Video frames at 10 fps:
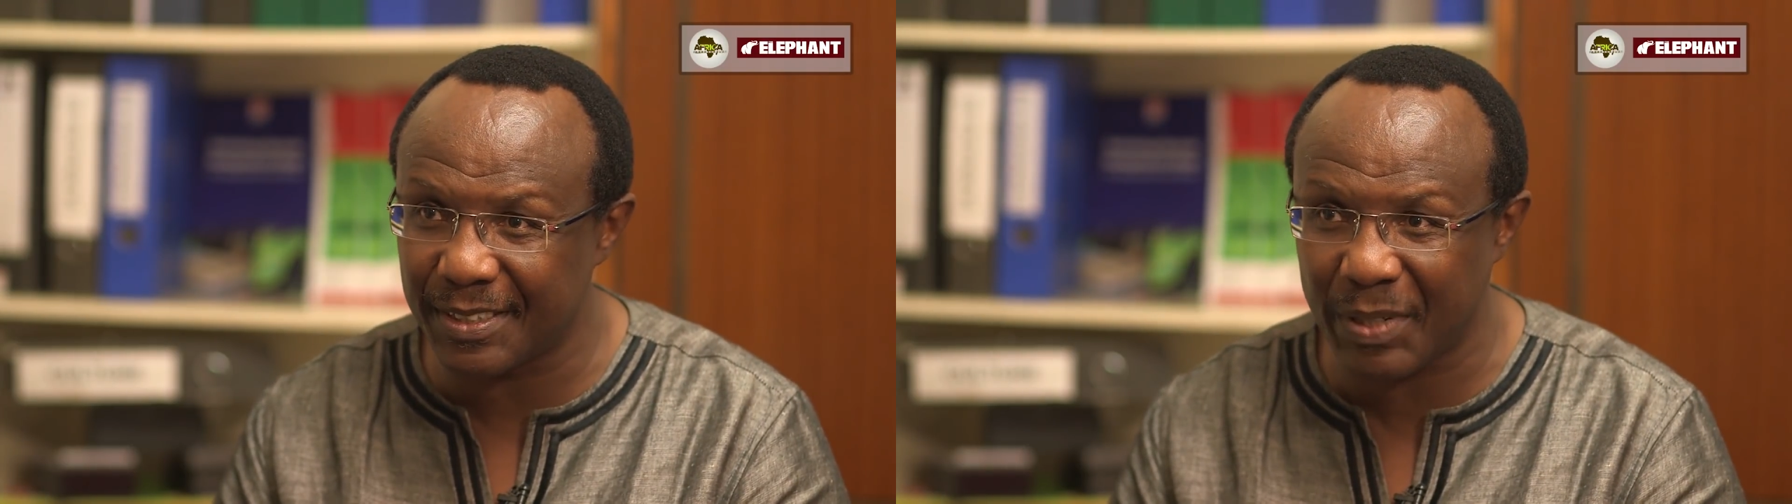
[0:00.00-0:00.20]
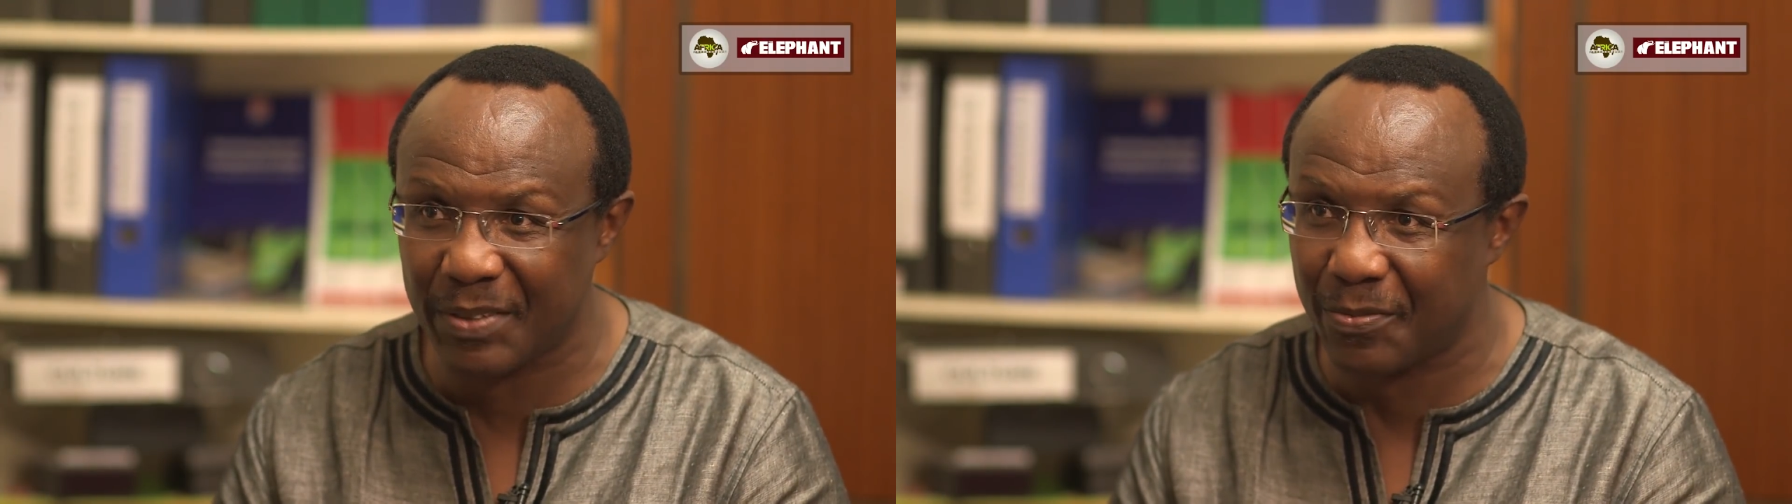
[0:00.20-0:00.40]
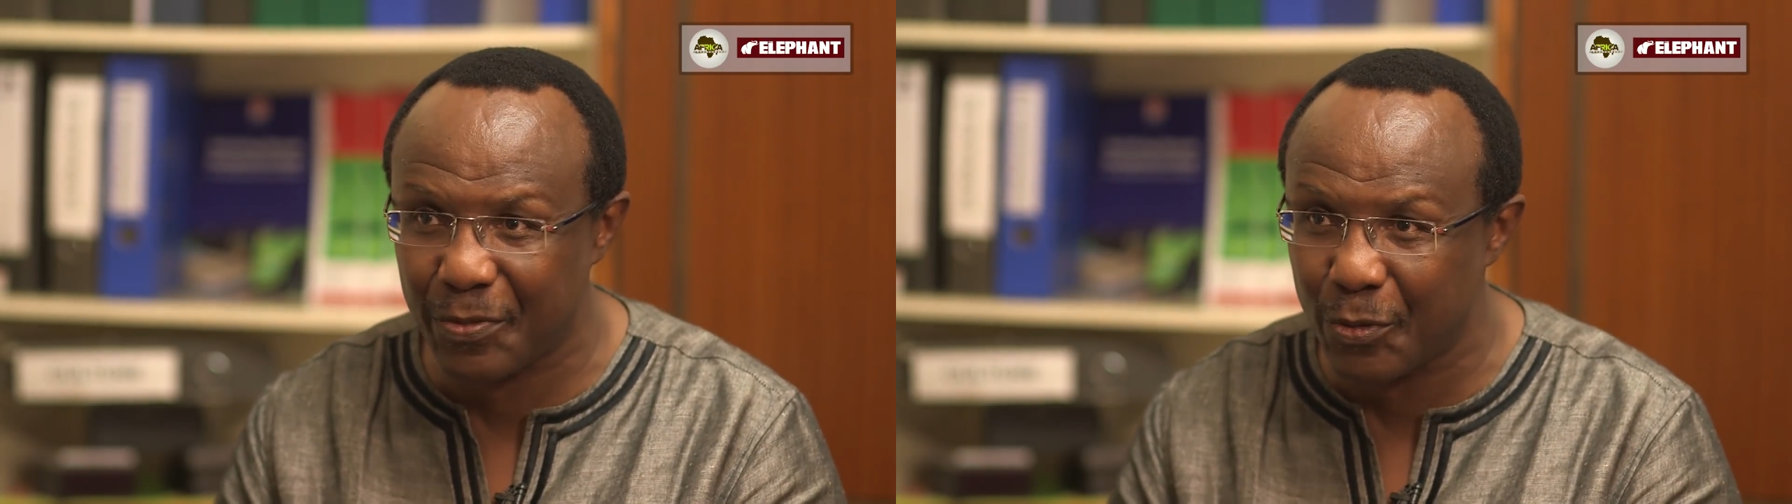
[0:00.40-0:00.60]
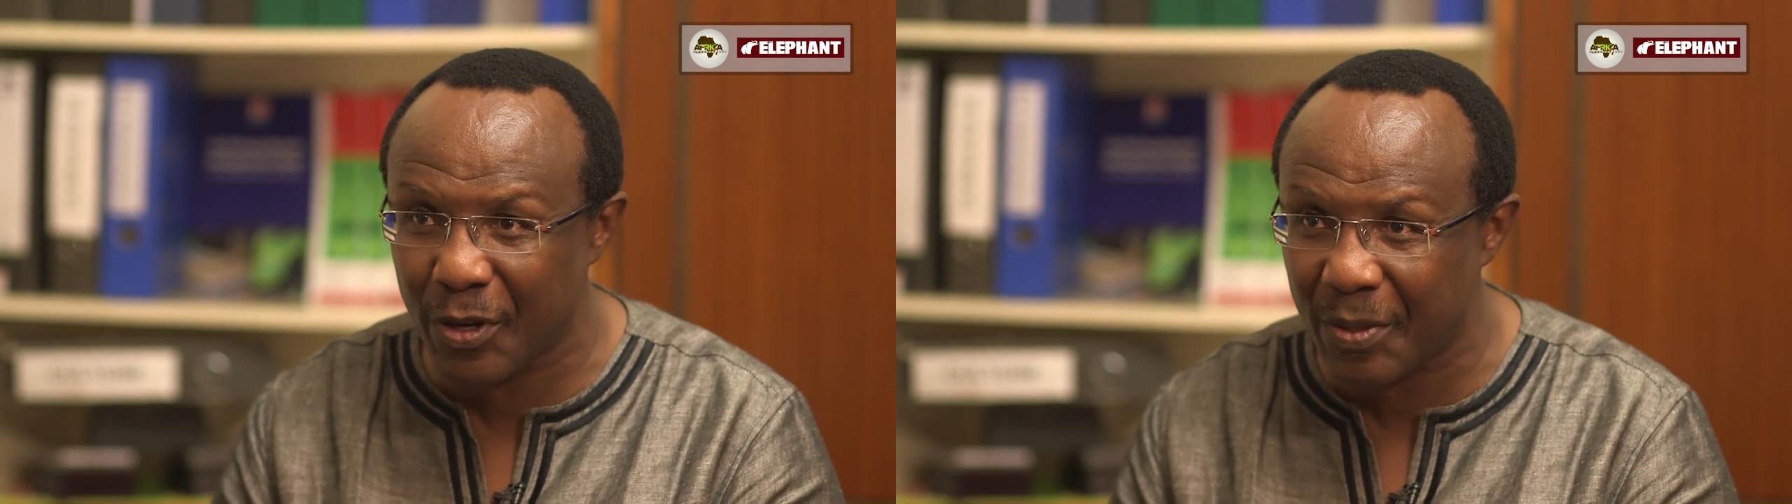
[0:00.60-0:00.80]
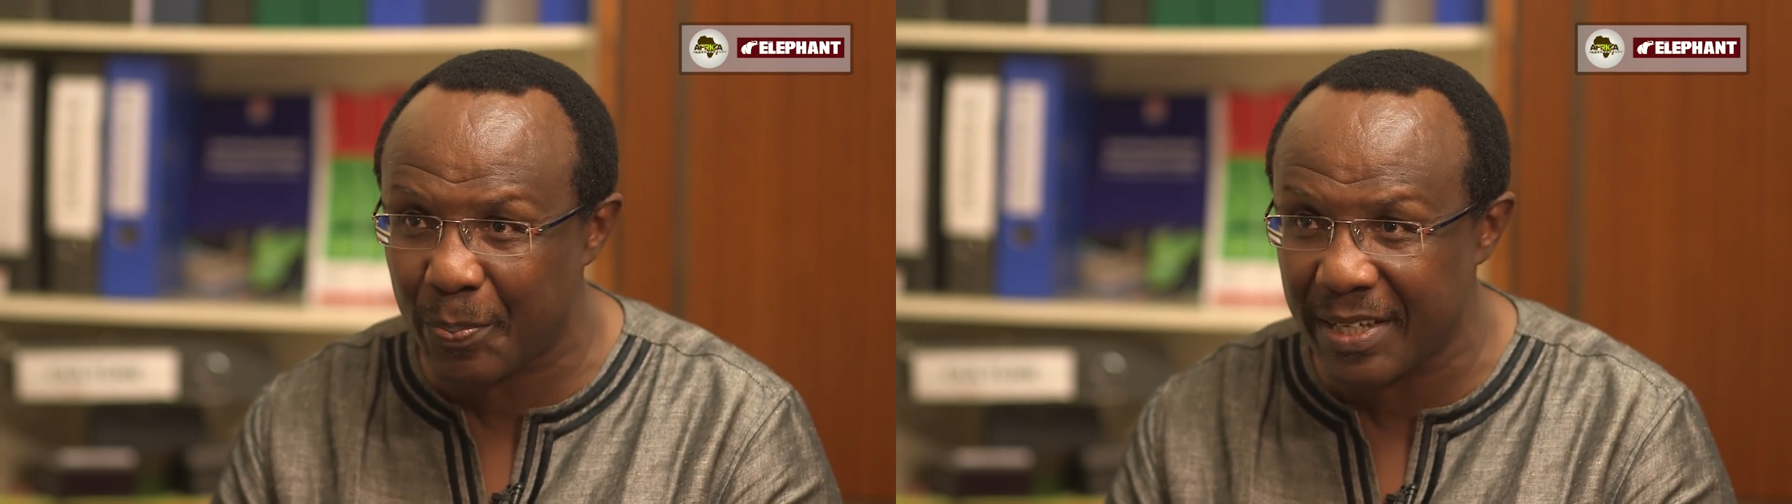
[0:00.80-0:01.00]
but few
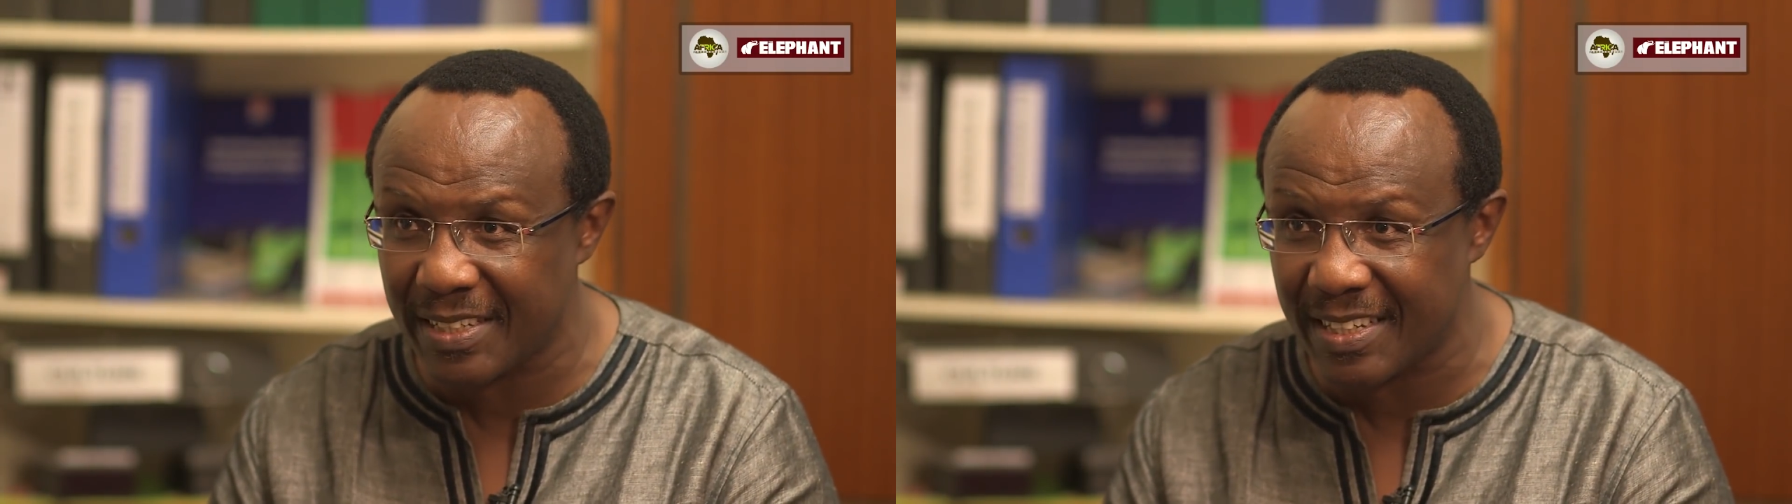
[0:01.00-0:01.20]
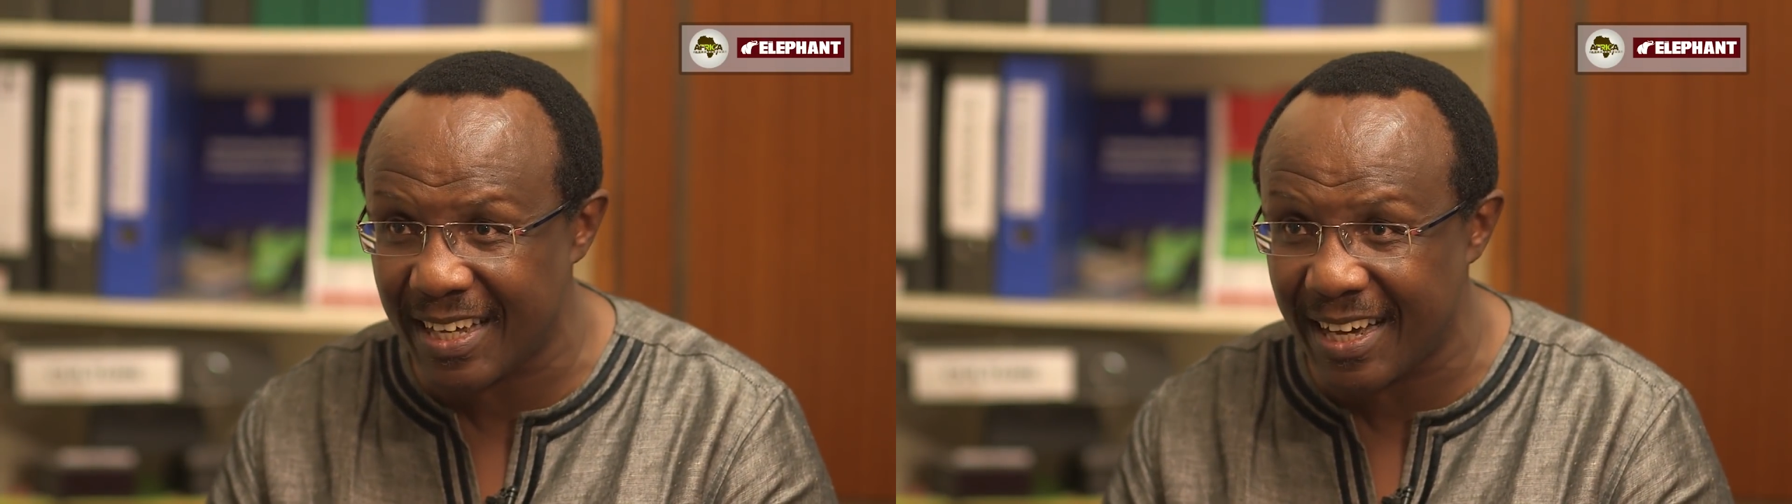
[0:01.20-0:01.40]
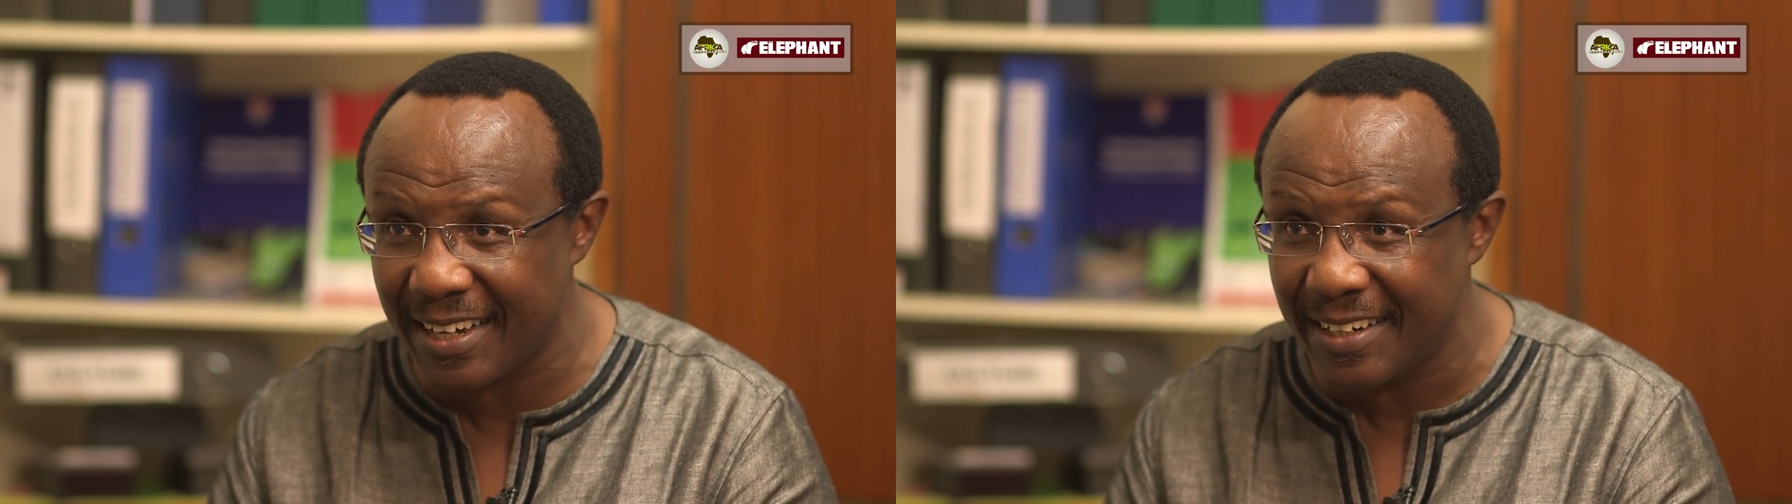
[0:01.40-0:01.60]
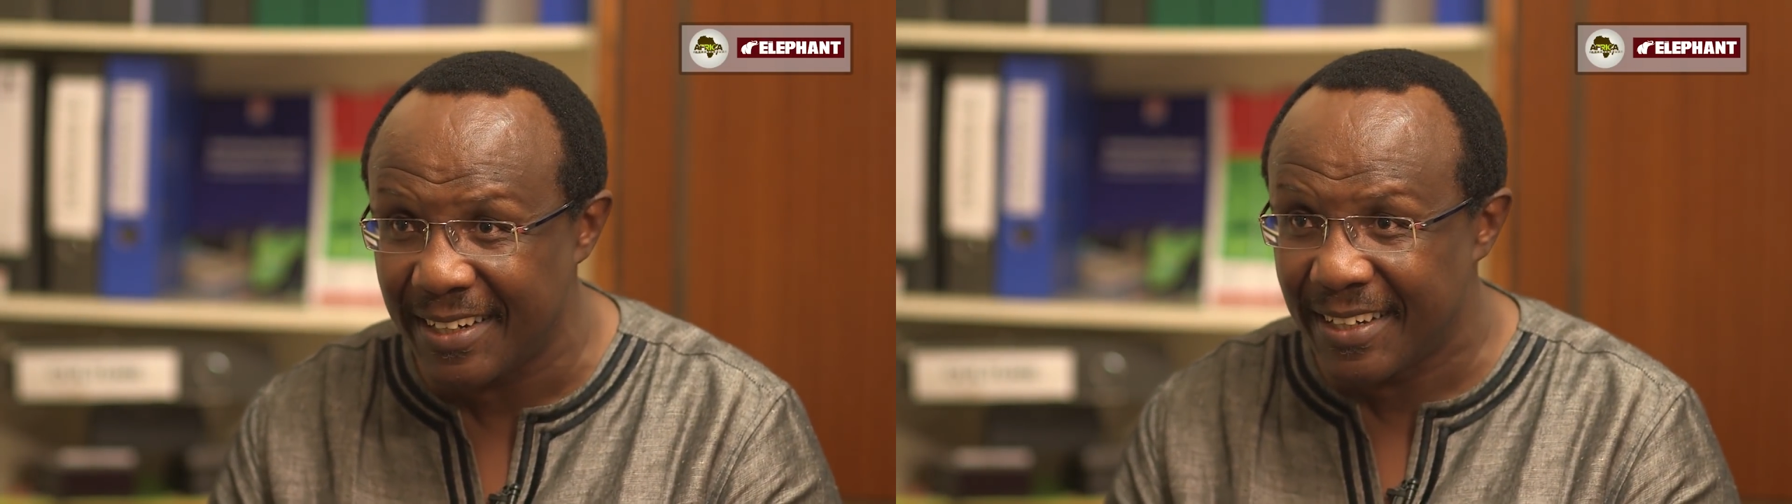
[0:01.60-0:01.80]
other places are.